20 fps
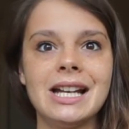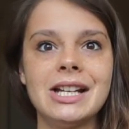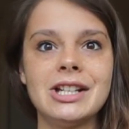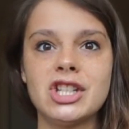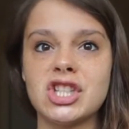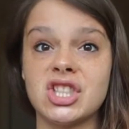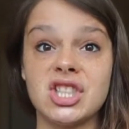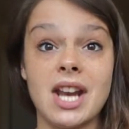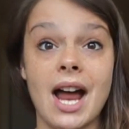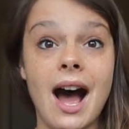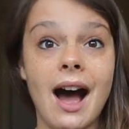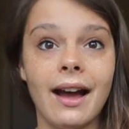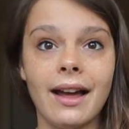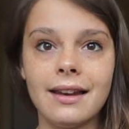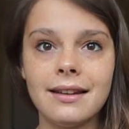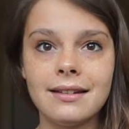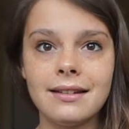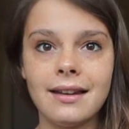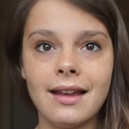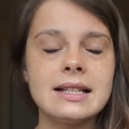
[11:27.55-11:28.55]
just
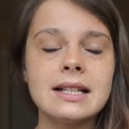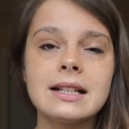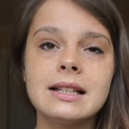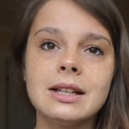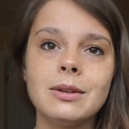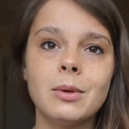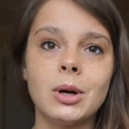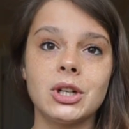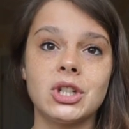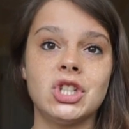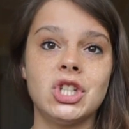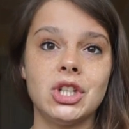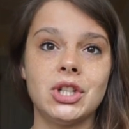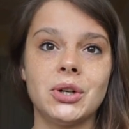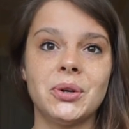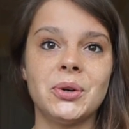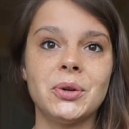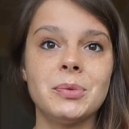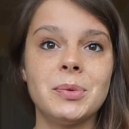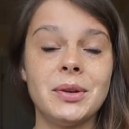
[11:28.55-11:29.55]
not. Basically what she
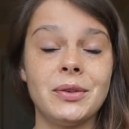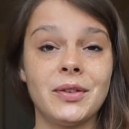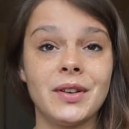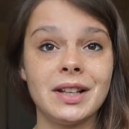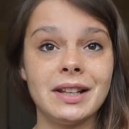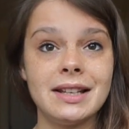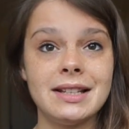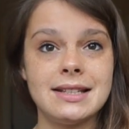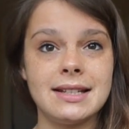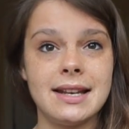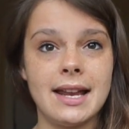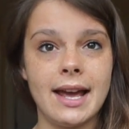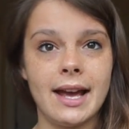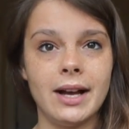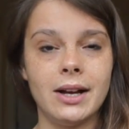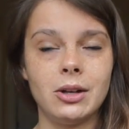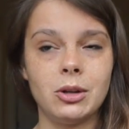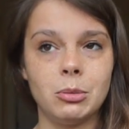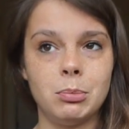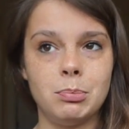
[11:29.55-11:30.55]
told me really did
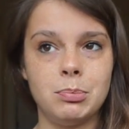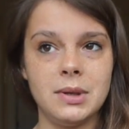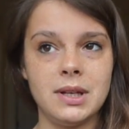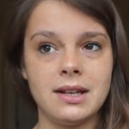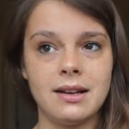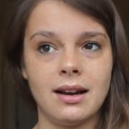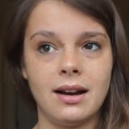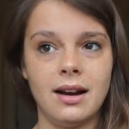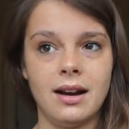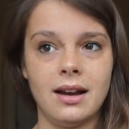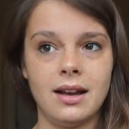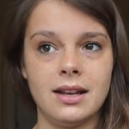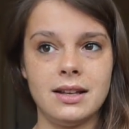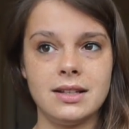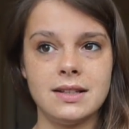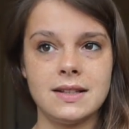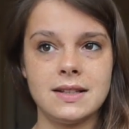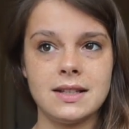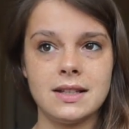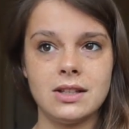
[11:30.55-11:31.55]
help,
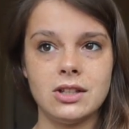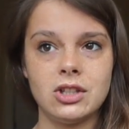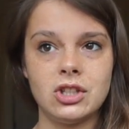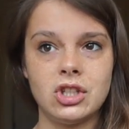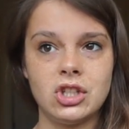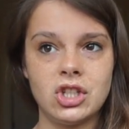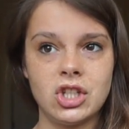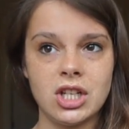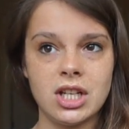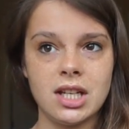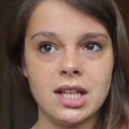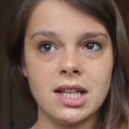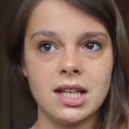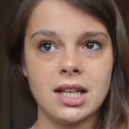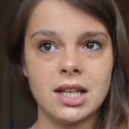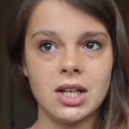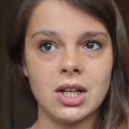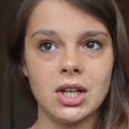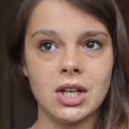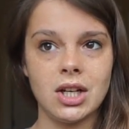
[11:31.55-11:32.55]
because
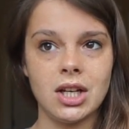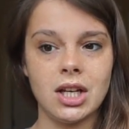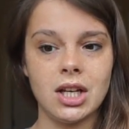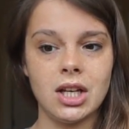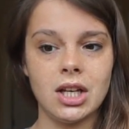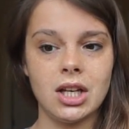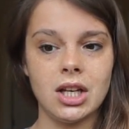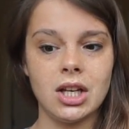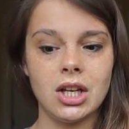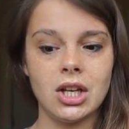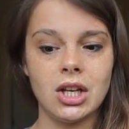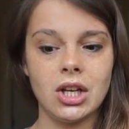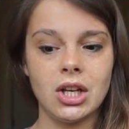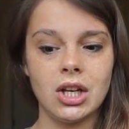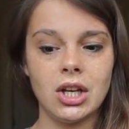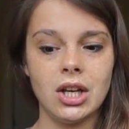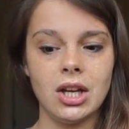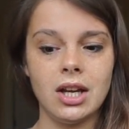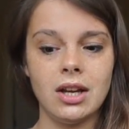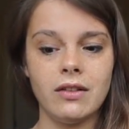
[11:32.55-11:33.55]
she
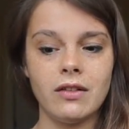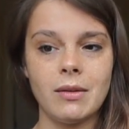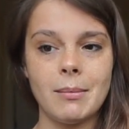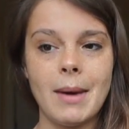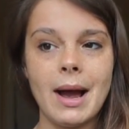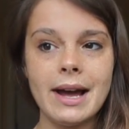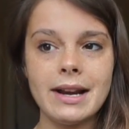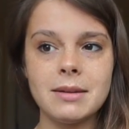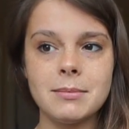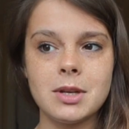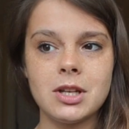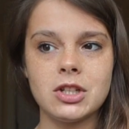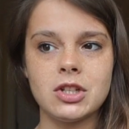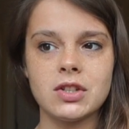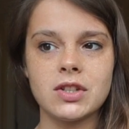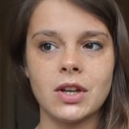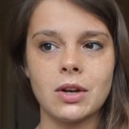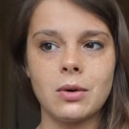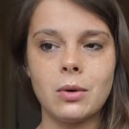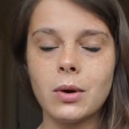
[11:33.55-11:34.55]
reminded me, and
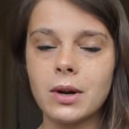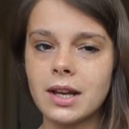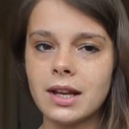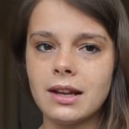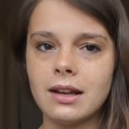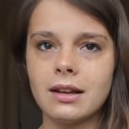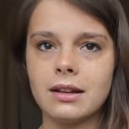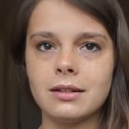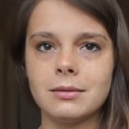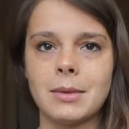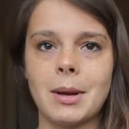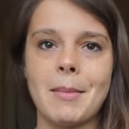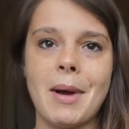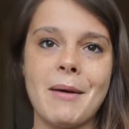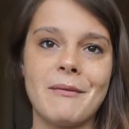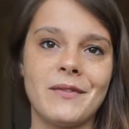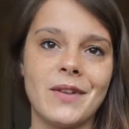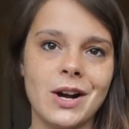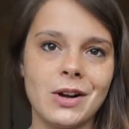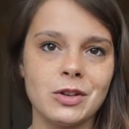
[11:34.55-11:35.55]
she's like, Courtney, my
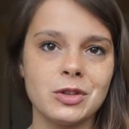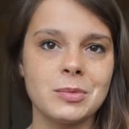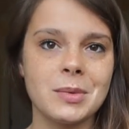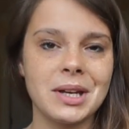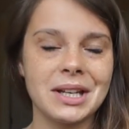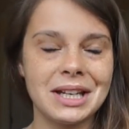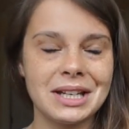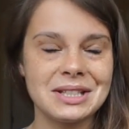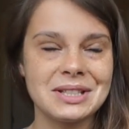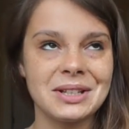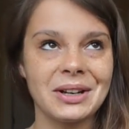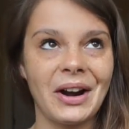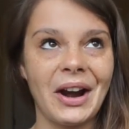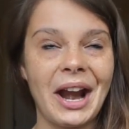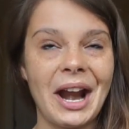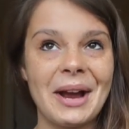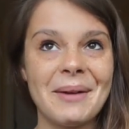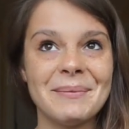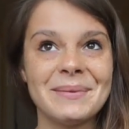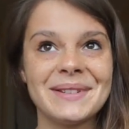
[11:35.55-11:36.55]
mom follows me on
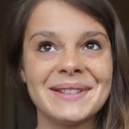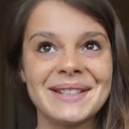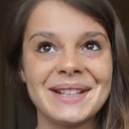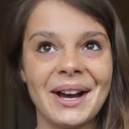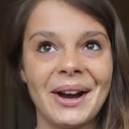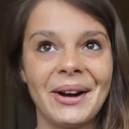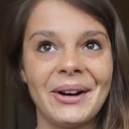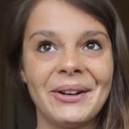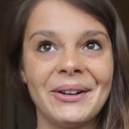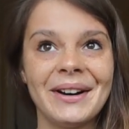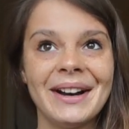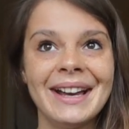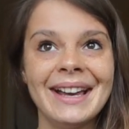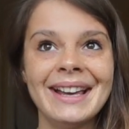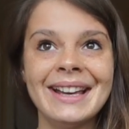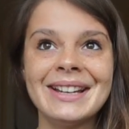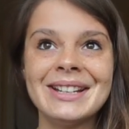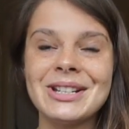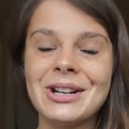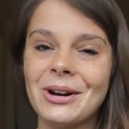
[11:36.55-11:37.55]
Instagram, so
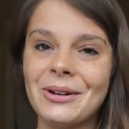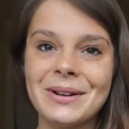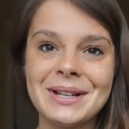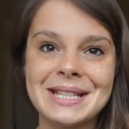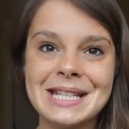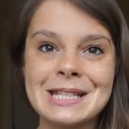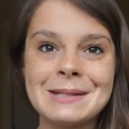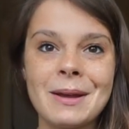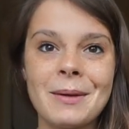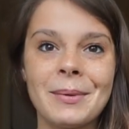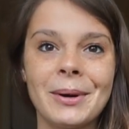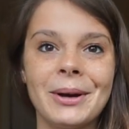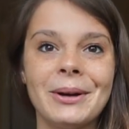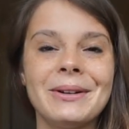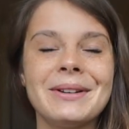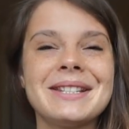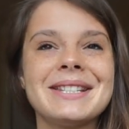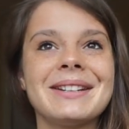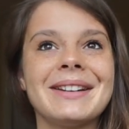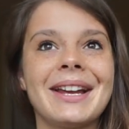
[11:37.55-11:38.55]
she always sees my
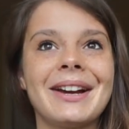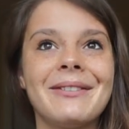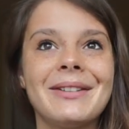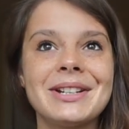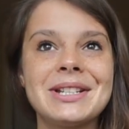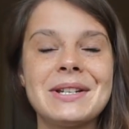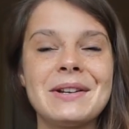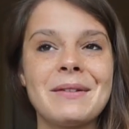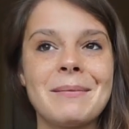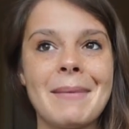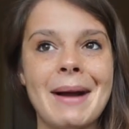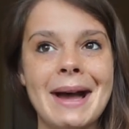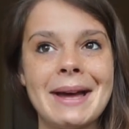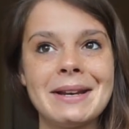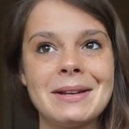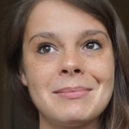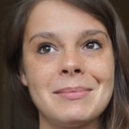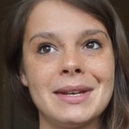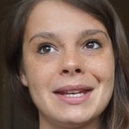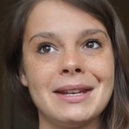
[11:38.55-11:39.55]
posts, so like what she
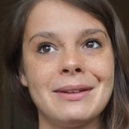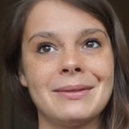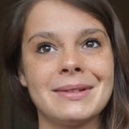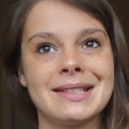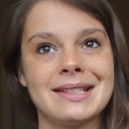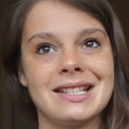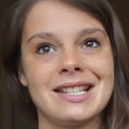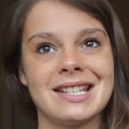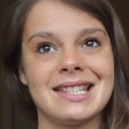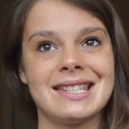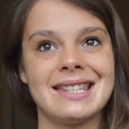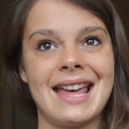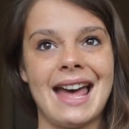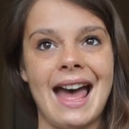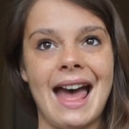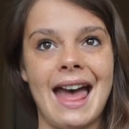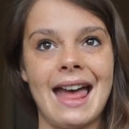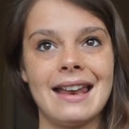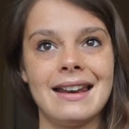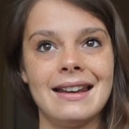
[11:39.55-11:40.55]
reminded me was just
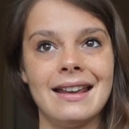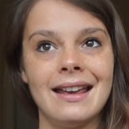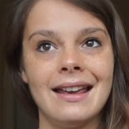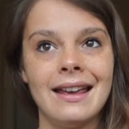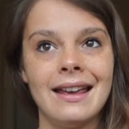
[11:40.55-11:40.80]
that,